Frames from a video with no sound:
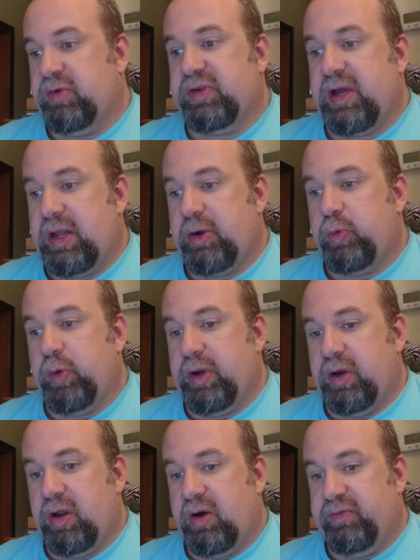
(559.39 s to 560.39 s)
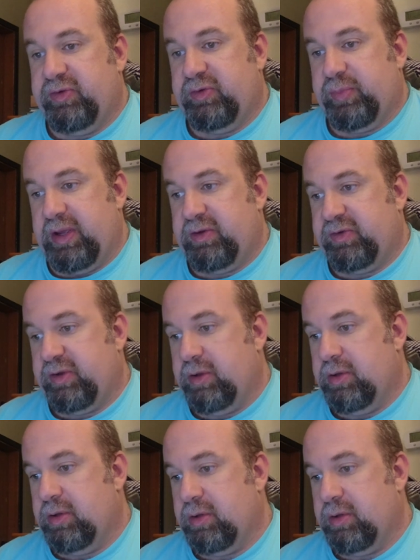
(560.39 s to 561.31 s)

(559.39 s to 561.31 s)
It's kind of like renting office space.